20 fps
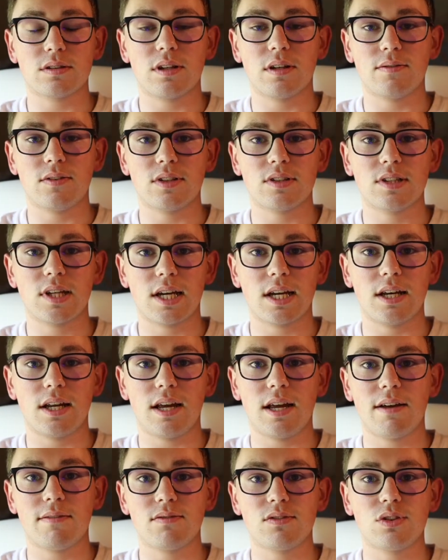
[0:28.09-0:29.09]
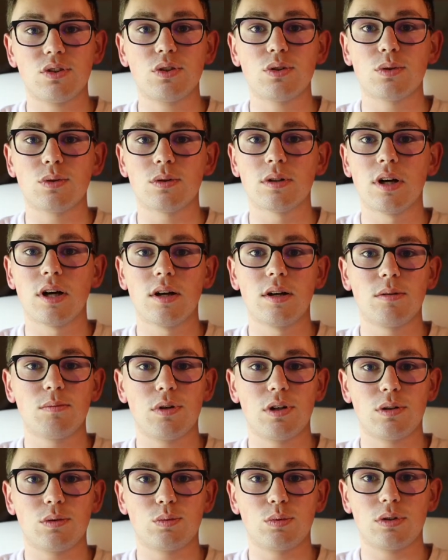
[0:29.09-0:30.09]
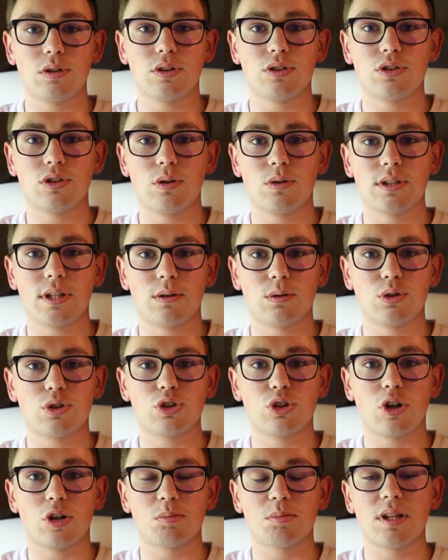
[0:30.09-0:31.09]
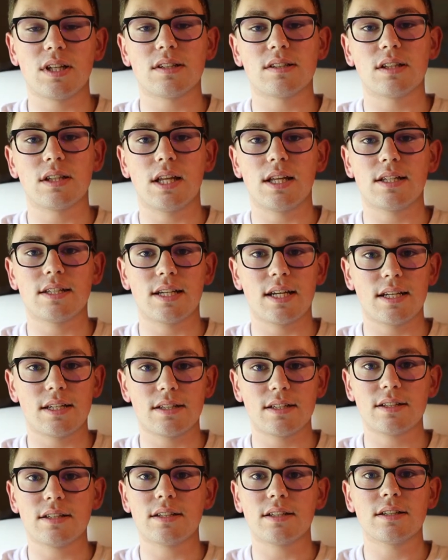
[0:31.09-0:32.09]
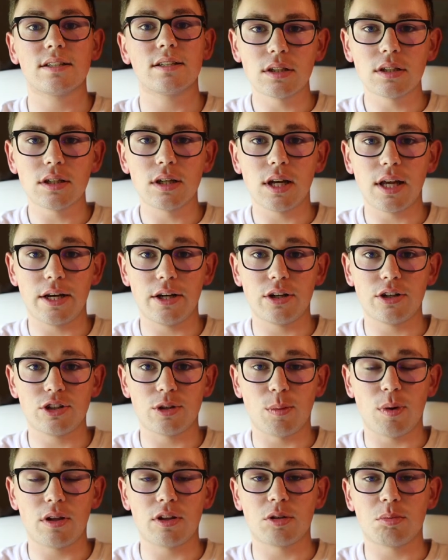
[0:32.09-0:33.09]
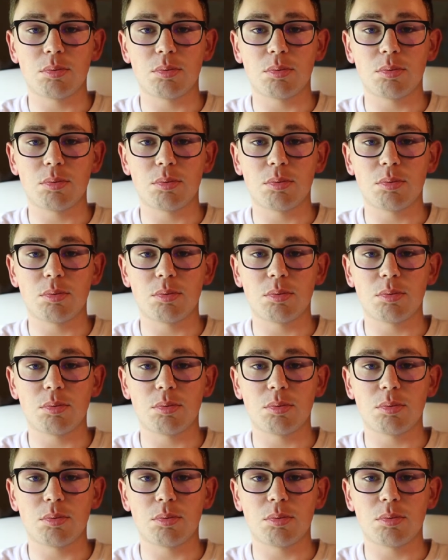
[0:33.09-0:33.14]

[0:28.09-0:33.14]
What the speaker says: of a second at f2, but it really shows how sharp this lens is. And here are some other